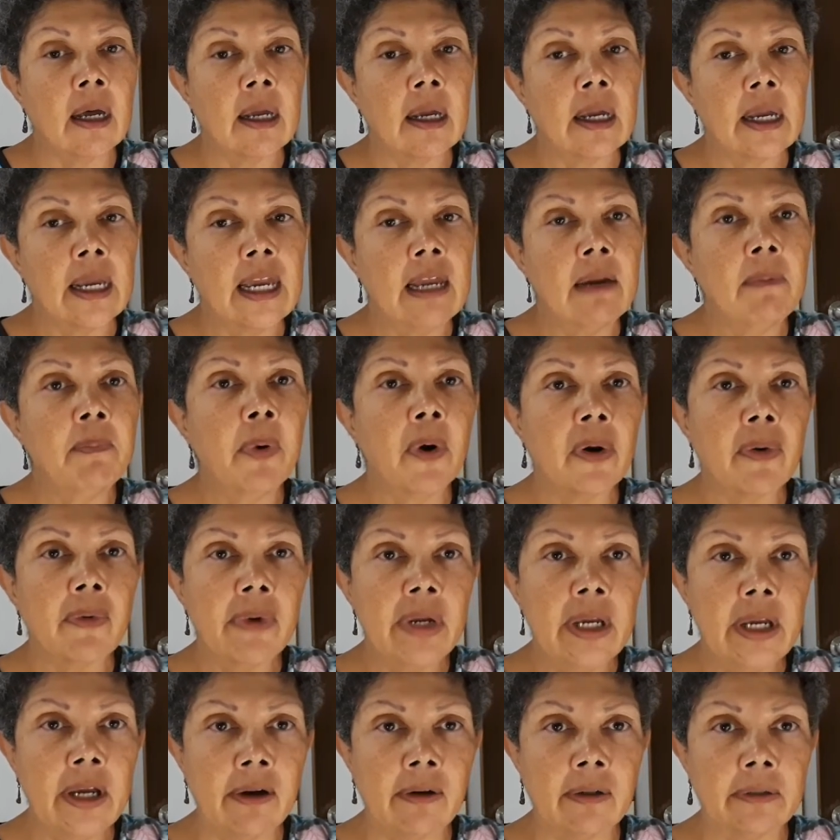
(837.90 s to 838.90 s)
in Puerto
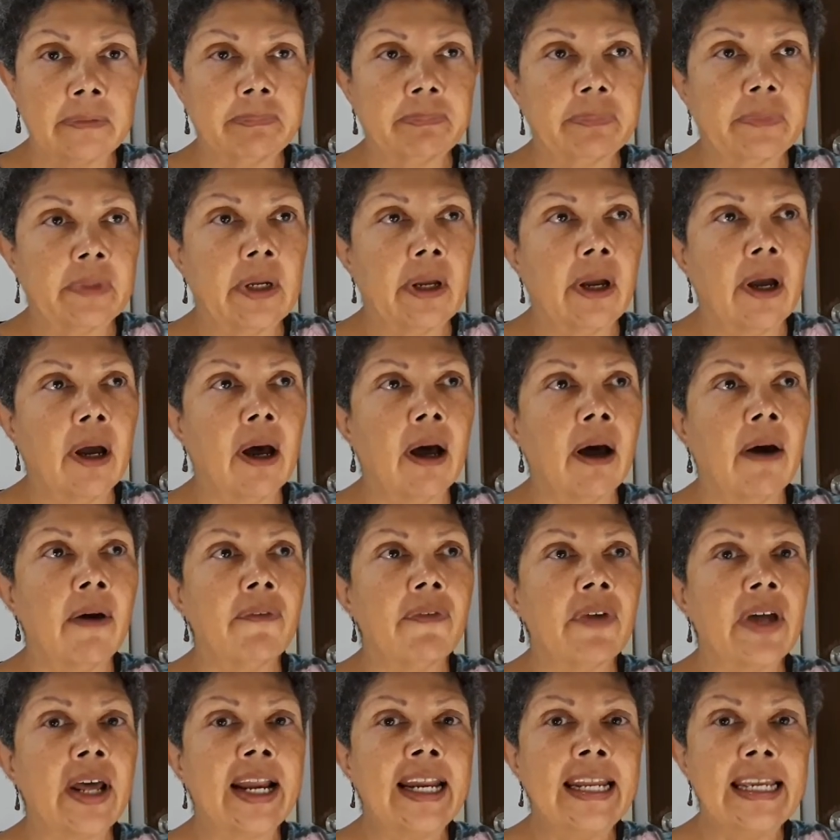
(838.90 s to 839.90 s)
Rico of
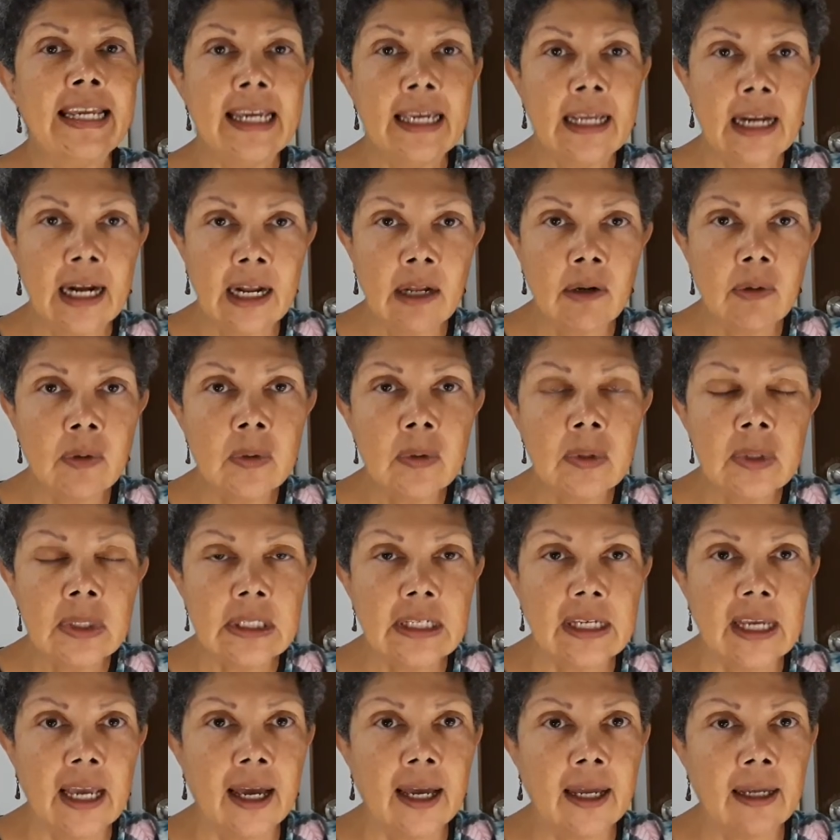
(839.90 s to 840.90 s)
Ricky
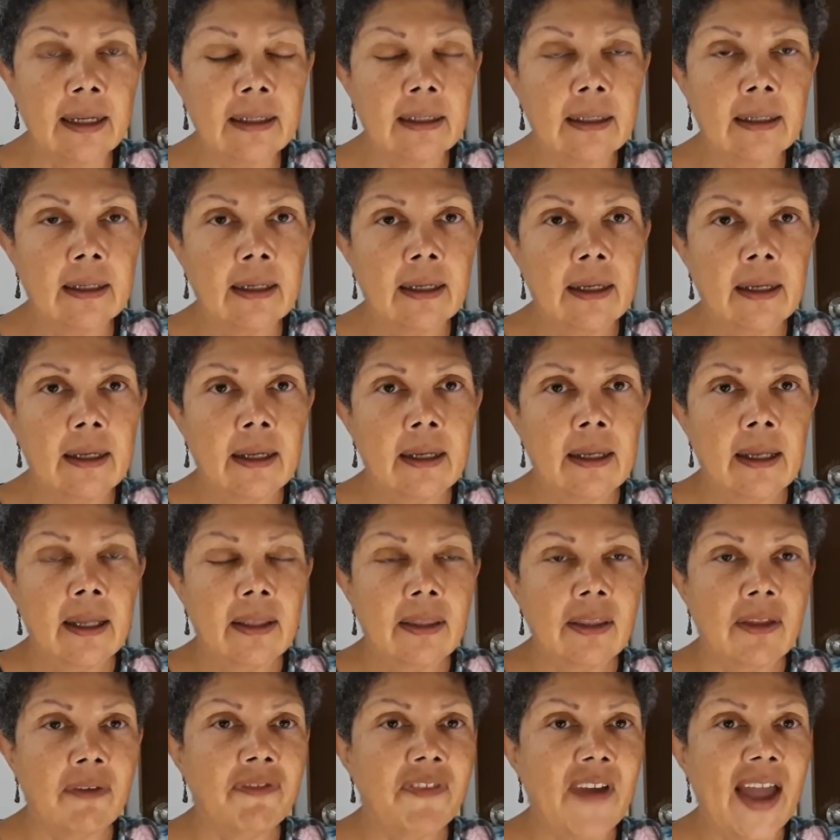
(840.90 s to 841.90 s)
Renuncia,
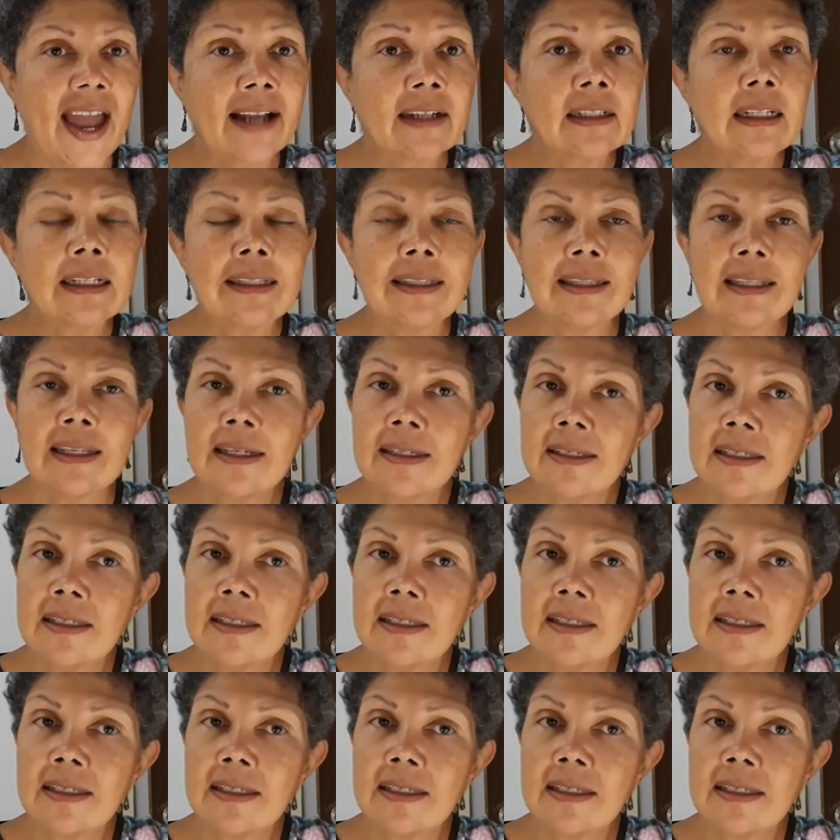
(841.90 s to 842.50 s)
the fact that this